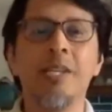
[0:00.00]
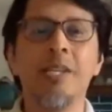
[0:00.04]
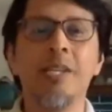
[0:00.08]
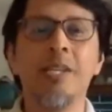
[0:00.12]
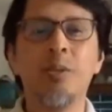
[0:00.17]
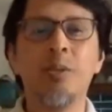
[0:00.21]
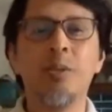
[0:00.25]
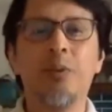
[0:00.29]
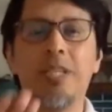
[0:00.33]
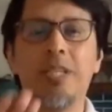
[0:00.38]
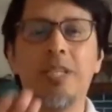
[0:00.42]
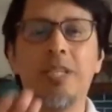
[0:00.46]

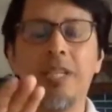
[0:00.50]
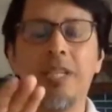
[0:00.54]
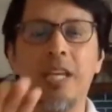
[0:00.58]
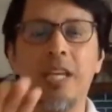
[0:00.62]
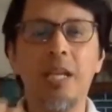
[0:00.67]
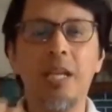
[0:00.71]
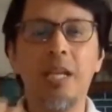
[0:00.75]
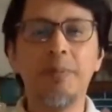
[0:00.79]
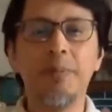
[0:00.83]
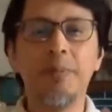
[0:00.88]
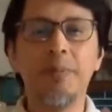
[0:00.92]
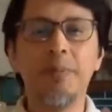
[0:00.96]
So it
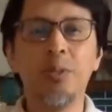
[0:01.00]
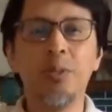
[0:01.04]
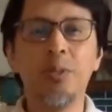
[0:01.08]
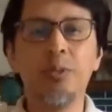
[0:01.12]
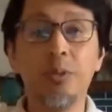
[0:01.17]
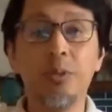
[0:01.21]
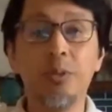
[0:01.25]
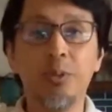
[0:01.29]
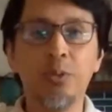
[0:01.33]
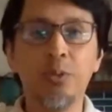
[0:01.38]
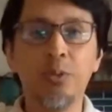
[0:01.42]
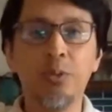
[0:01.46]
helps
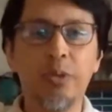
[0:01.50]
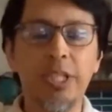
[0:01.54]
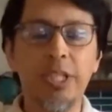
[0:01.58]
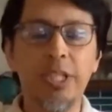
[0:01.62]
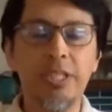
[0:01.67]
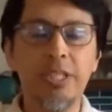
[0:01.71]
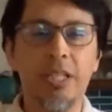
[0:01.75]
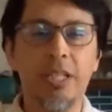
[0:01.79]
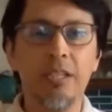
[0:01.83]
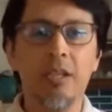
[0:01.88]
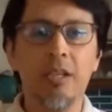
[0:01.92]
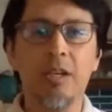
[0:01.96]
you to
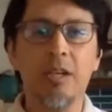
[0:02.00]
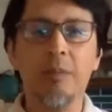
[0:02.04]
reach an